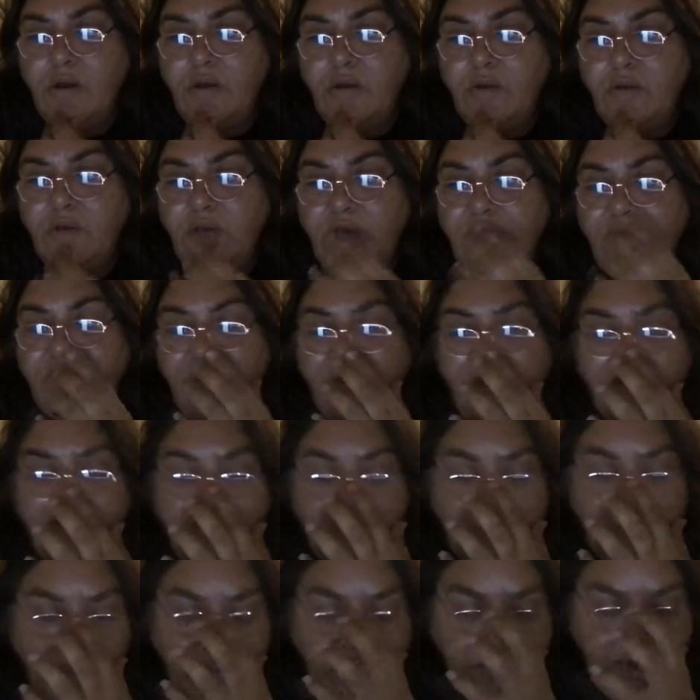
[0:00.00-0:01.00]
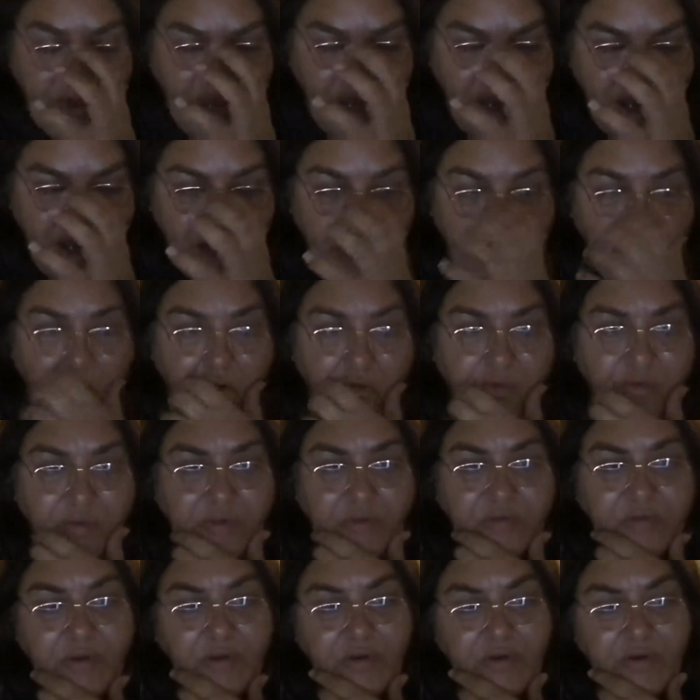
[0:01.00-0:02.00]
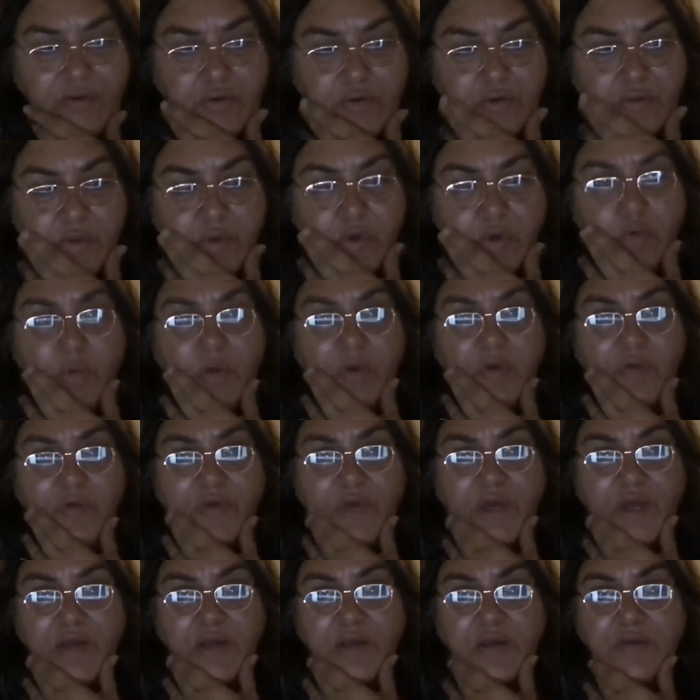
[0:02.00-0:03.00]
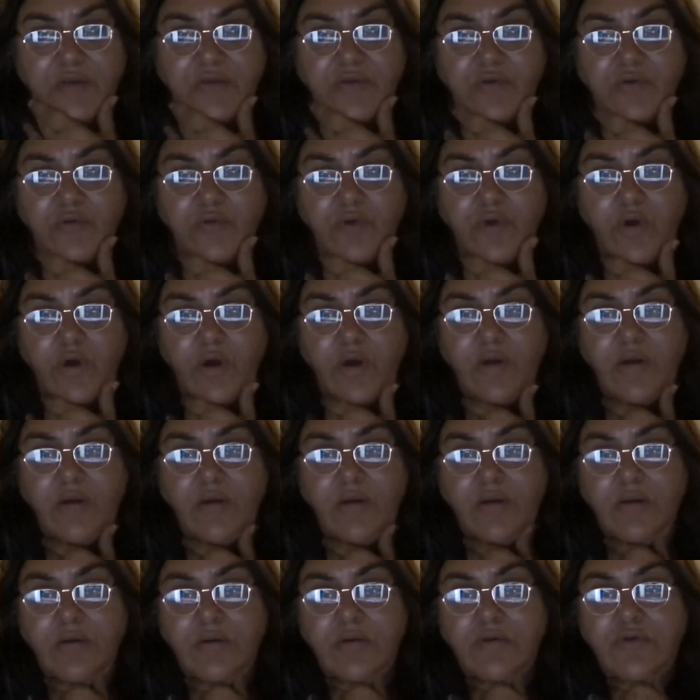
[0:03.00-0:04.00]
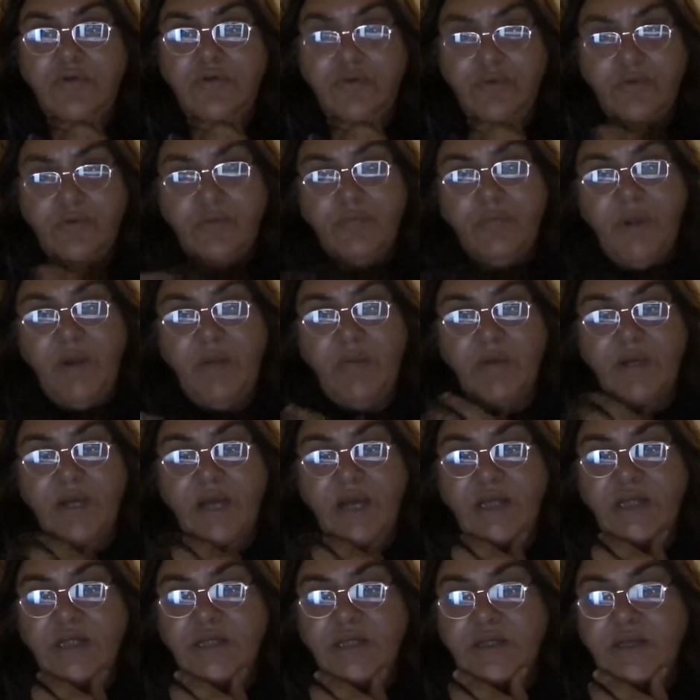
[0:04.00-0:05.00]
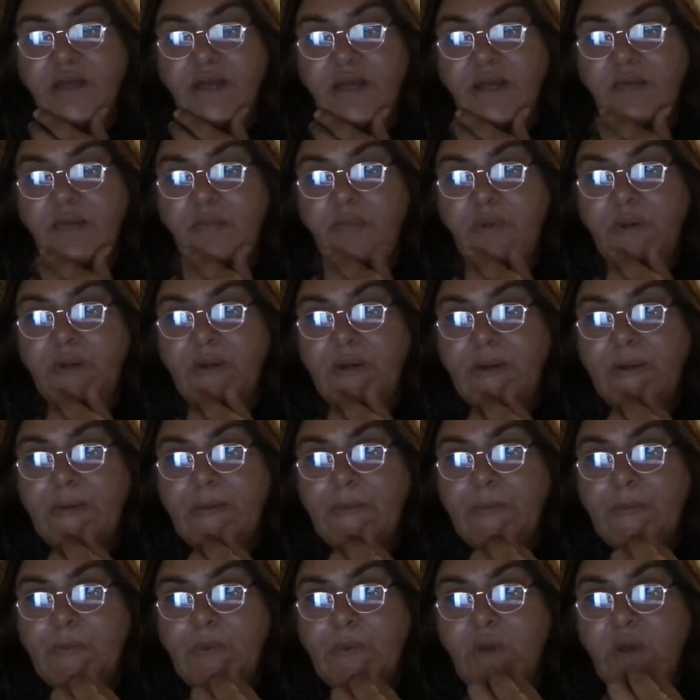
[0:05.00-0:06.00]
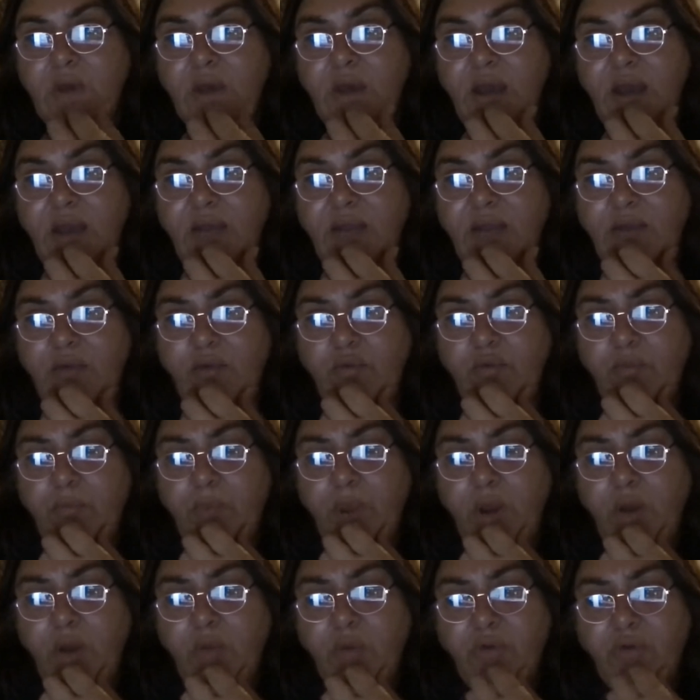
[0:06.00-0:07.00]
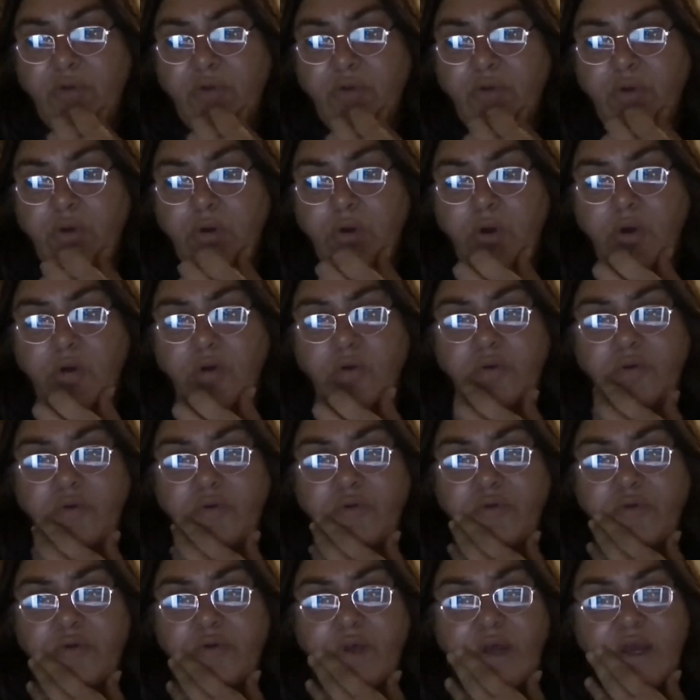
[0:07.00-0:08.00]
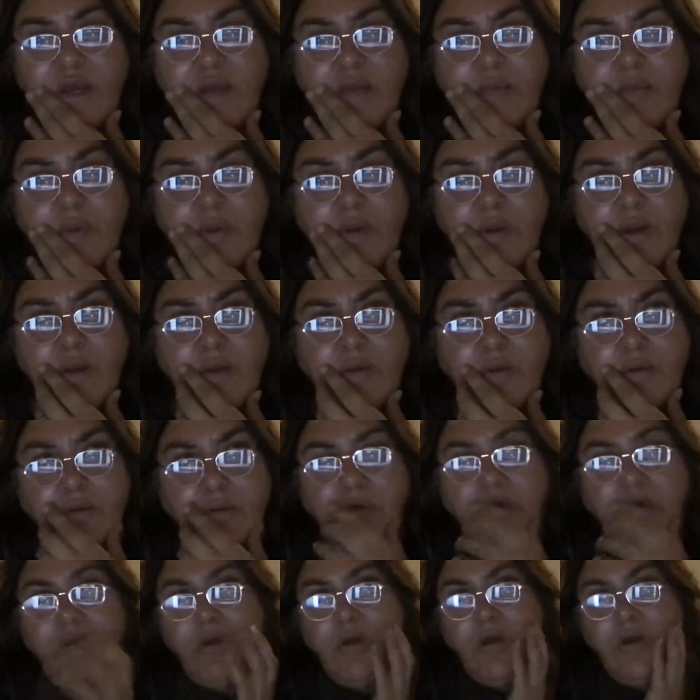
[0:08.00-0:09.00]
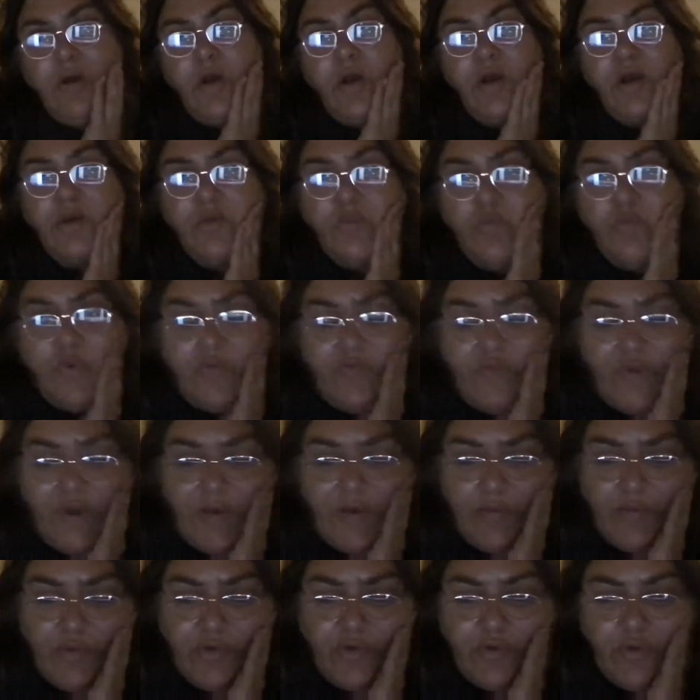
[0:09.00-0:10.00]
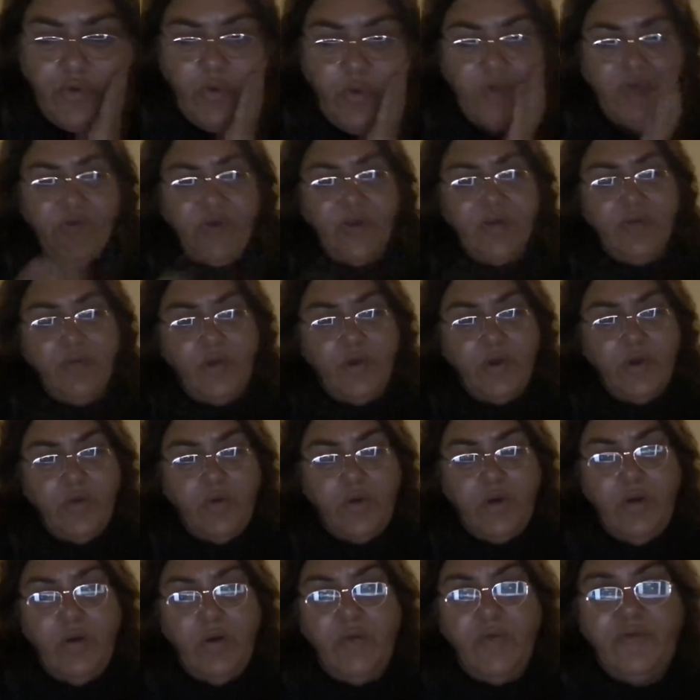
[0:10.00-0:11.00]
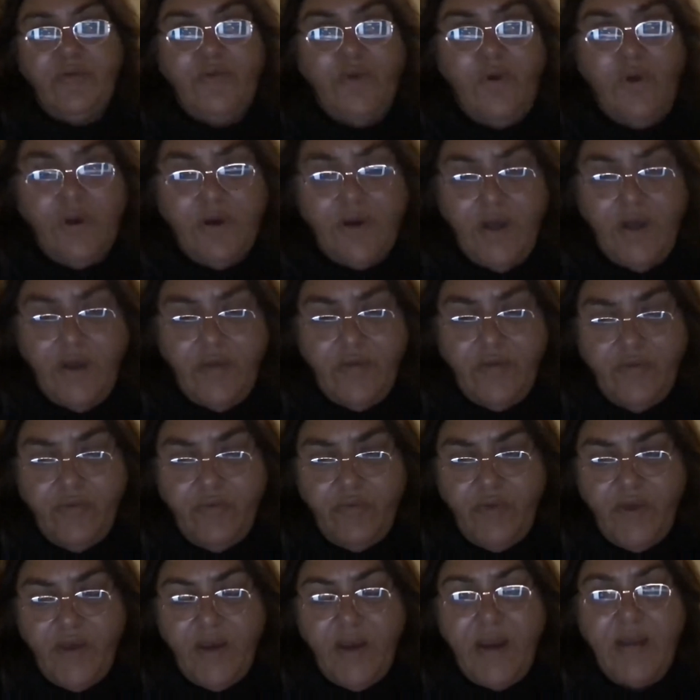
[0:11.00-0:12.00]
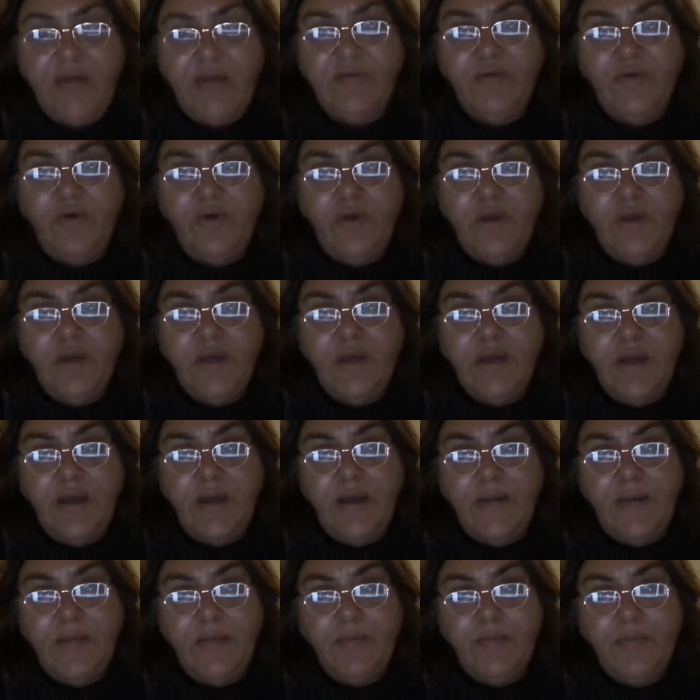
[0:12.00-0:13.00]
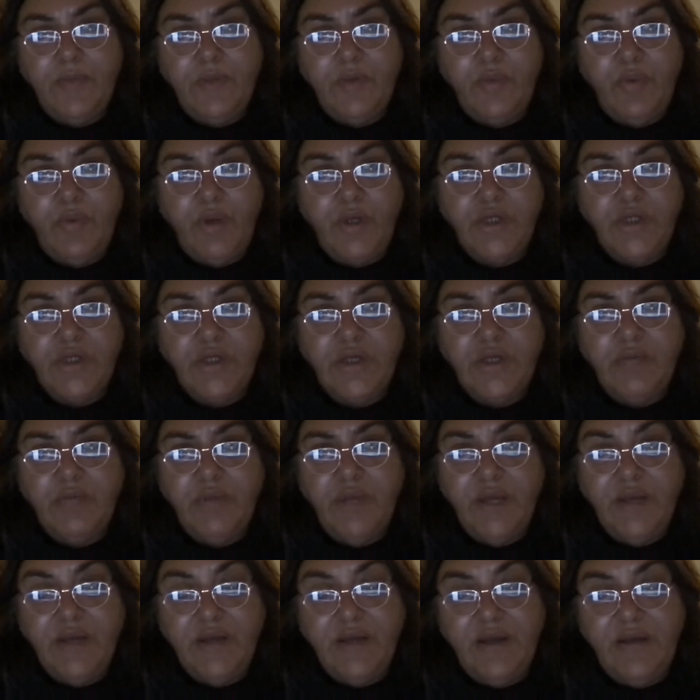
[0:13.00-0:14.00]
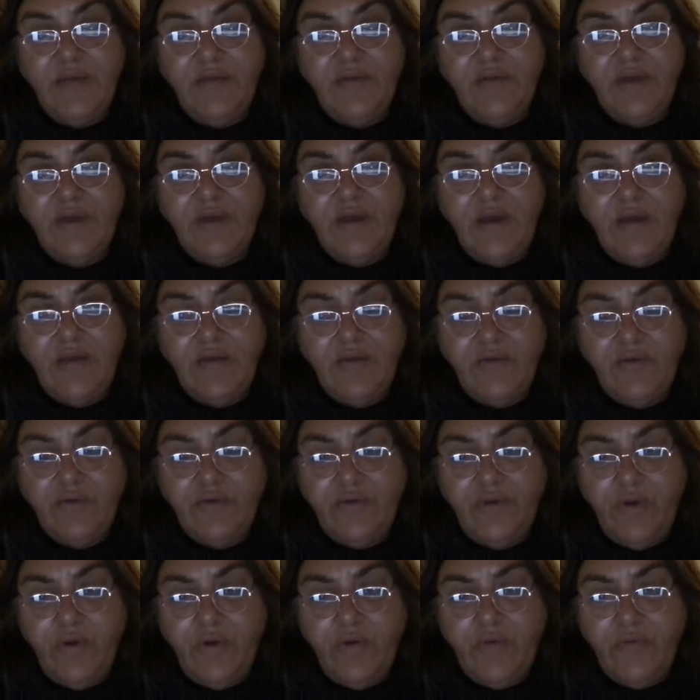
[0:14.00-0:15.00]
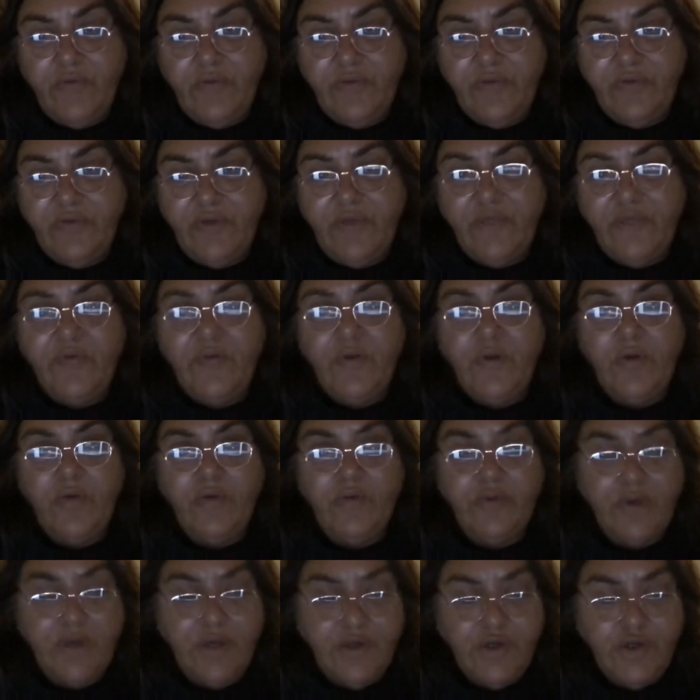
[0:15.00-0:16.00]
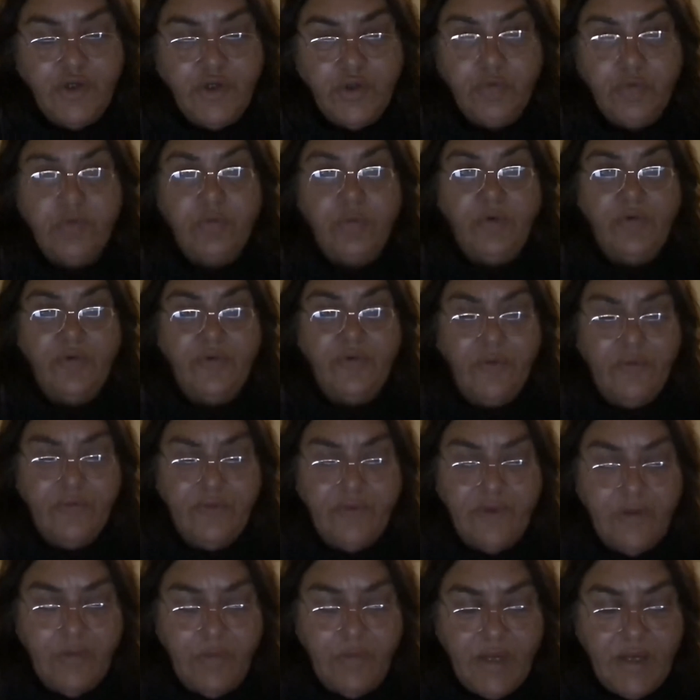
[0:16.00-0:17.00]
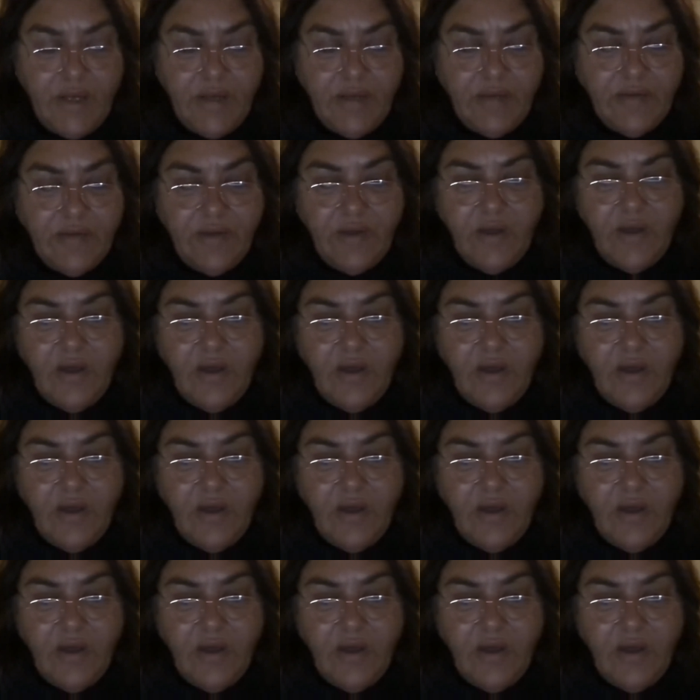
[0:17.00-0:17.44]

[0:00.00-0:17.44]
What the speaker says: Yeah, so it was a hard process. So it took me almost 10 years to write to the publication date. But and there were moments like I couldn't sleep. And then, like, with towards the end of my career, I was diagnosed with anxiety, depression, and PTSD as a result of the stuff that I endured whilst I was in the police.